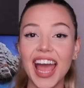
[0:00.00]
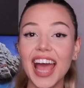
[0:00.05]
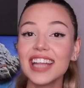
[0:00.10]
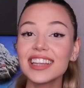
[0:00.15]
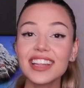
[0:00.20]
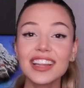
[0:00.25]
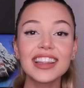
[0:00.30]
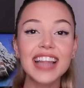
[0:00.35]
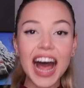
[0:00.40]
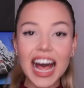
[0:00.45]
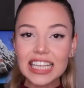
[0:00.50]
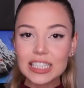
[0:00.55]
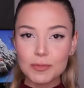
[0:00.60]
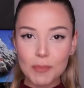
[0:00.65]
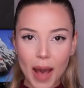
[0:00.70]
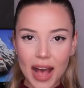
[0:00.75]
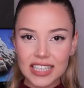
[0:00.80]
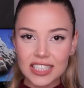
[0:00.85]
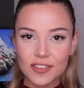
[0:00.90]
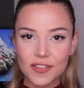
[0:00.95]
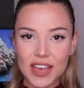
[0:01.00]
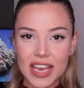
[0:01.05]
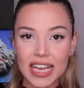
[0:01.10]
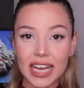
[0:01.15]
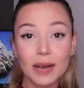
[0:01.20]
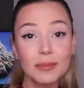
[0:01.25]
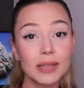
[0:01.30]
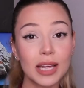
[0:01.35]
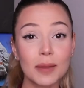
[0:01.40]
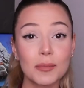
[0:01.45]
And the last passive
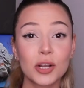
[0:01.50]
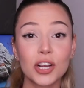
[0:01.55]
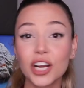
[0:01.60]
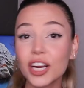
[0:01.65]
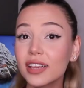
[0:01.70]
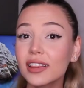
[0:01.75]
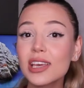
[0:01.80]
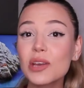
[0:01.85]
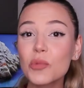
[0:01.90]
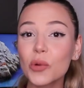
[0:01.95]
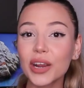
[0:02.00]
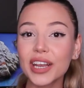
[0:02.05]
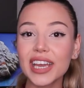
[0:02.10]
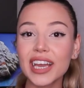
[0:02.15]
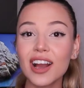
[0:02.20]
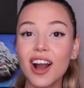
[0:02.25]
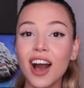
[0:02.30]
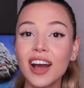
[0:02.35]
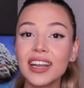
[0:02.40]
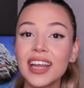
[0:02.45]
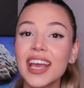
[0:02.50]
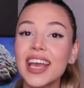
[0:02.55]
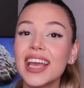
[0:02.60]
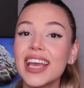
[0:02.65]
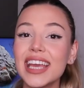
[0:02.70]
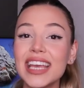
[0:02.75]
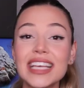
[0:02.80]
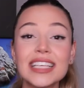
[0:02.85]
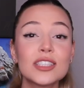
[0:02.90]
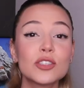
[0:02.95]
income that I'm currently working on
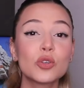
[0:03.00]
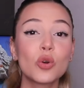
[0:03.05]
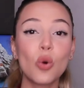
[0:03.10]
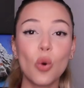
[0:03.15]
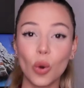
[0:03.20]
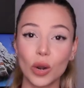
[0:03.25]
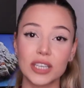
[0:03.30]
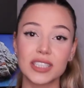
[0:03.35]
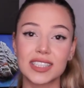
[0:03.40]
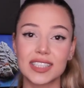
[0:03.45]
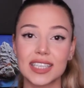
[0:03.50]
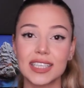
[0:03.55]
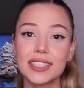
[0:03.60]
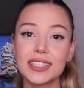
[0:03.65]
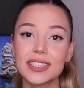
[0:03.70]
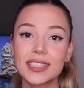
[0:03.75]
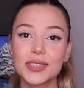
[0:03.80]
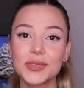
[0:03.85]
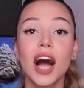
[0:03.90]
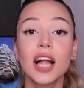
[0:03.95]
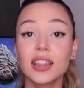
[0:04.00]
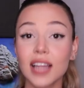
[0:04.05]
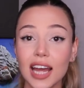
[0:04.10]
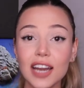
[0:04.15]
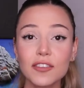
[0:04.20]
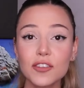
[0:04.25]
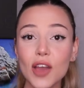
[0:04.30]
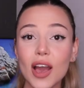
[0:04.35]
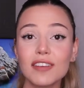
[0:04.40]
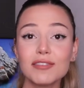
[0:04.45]
is courses. A lot
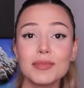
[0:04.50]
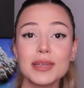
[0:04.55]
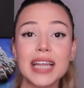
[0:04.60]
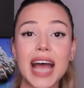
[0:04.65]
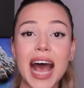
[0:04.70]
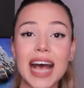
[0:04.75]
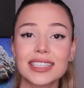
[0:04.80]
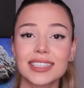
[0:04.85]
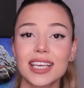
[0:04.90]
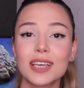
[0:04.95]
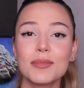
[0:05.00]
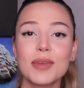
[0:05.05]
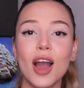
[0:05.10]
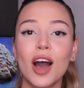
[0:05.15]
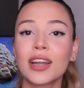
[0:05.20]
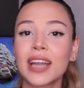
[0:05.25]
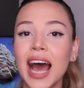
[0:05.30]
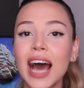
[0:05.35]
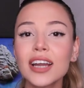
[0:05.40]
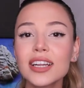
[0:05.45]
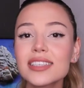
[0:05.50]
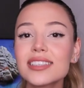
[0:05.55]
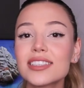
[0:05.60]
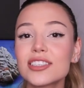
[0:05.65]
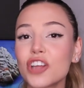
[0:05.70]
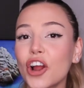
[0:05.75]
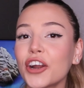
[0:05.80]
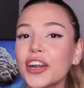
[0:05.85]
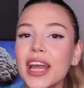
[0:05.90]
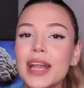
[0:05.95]
of you have been asking me on how to
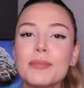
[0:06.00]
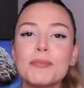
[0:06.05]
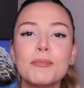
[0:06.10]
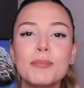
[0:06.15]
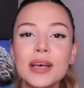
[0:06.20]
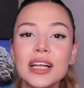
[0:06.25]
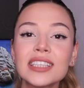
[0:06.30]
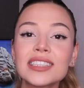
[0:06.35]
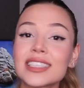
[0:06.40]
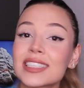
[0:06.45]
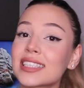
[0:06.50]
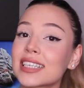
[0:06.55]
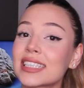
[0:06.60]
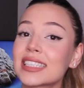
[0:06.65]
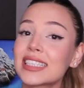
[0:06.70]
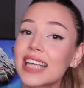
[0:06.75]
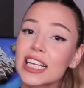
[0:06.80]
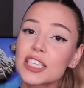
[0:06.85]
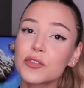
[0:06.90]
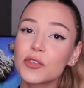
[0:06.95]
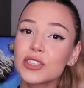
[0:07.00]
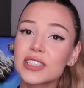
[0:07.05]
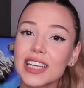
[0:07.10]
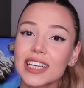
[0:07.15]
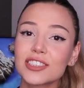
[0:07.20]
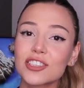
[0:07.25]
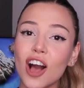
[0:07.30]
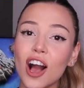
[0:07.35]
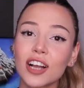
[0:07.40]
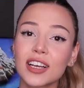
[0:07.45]
start and build a successful
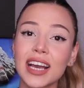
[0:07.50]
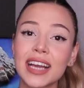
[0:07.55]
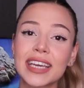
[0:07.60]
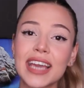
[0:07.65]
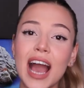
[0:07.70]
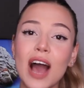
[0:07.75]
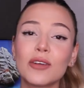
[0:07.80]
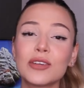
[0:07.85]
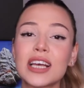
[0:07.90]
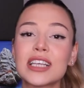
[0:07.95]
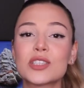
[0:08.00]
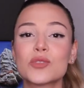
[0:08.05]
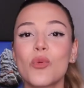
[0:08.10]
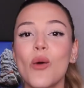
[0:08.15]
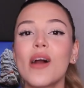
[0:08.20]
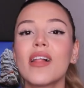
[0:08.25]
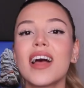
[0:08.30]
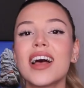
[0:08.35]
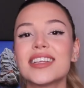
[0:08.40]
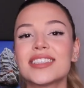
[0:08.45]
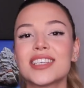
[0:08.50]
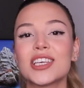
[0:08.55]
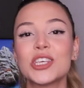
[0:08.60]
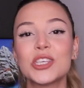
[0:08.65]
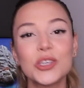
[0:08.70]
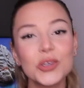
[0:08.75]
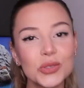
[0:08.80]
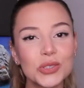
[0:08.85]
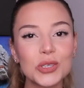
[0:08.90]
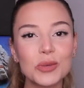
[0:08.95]
TikTok account as well as a
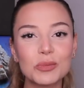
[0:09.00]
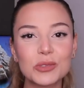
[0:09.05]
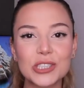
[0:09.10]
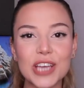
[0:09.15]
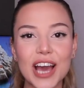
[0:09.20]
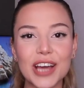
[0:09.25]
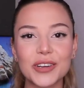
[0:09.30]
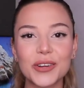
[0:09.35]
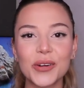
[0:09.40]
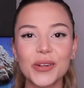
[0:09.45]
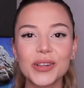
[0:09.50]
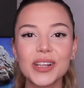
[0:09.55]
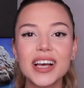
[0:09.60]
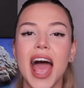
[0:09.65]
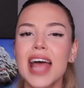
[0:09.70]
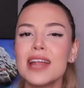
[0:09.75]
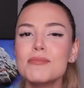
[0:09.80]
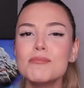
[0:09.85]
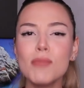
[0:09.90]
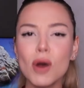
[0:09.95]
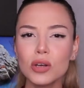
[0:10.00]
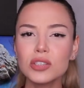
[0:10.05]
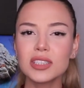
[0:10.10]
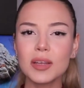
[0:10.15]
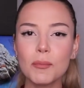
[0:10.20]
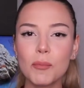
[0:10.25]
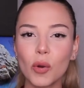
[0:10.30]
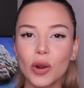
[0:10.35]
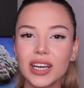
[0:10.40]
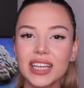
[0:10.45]
YouTube channel, and most
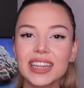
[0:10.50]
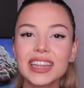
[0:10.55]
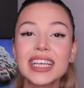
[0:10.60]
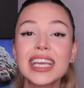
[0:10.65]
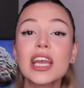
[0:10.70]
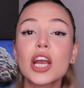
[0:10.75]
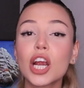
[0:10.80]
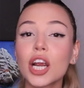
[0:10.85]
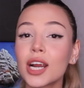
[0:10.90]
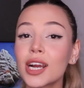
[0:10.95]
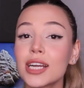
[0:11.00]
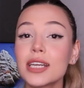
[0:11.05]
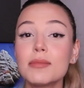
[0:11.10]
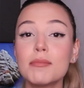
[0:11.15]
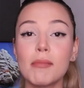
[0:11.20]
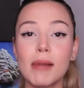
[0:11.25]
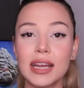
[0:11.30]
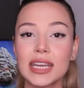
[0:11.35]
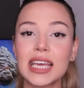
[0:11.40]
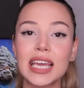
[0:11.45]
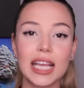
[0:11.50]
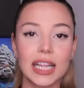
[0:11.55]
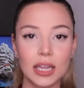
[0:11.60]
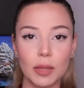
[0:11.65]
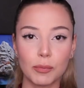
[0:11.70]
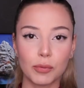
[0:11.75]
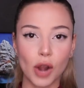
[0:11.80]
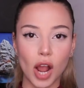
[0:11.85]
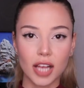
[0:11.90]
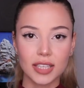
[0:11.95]
importantly, earn money in the
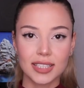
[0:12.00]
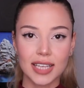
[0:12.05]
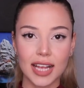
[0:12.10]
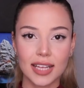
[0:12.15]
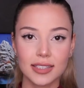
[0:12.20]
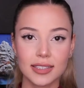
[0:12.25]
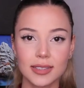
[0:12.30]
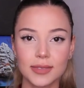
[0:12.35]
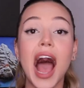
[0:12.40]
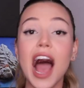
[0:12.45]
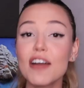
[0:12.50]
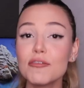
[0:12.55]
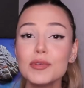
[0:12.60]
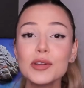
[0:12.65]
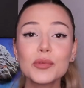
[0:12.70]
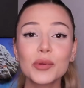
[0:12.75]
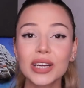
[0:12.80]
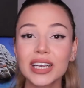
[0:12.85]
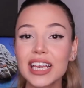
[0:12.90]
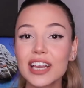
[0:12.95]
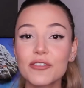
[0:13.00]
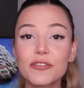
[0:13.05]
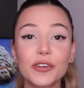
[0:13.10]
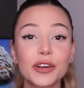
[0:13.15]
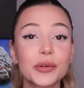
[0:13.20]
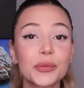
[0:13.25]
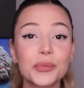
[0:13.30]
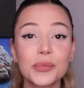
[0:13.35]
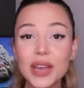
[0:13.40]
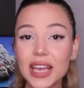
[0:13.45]
process. I've been working
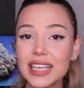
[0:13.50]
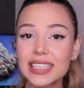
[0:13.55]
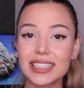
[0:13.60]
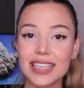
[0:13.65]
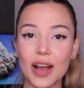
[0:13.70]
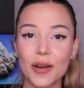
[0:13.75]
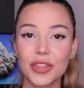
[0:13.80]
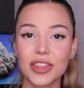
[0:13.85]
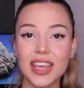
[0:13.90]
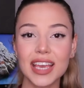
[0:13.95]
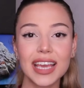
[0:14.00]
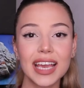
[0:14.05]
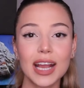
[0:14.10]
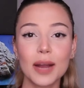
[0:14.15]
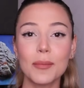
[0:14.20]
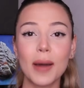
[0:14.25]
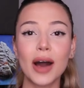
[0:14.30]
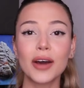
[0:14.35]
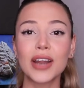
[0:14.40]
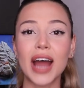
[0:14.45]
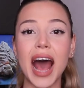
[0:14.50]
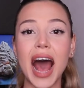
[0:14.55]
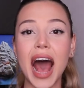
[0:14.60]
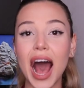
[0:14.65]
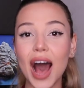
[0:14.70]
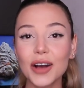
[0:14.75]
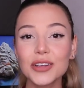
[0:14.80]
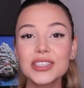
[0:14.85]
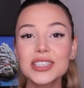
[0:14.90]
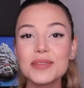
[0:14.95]
for weeks now thinking about
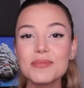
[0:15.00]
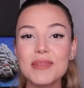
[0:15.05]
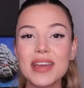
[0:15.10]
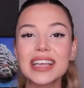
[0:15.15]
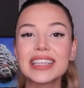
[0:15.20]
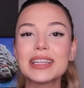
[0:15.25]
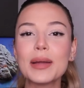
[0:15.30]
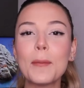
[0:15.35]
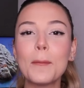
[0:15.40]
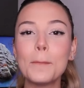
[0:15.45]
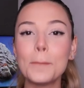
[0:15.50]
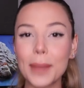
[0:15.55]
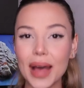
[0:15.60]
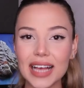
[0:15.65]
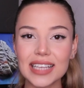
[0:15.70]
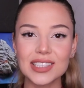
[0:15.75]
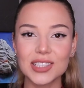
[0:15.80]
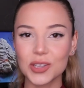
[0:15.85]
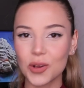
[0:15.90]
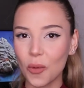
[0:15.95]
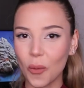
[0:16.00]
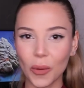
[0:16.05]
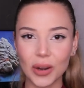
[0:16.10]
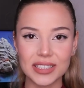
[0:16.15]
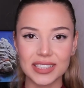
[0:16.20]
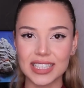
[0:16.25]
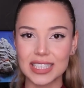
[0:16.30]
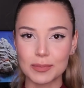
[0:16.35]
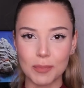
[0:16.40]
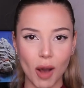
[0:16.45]
how to make the best
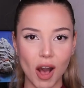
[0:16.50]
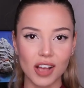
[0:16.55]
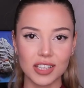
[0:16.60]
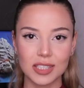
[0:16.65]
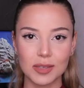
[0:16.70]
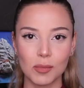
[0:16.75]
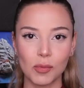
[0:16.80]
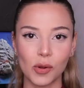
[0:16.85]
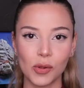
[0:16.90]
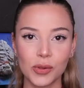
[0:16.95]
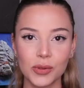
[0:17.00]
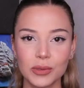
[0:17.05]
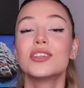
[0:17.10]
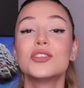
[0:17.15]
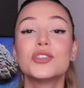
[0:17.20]
courses possible.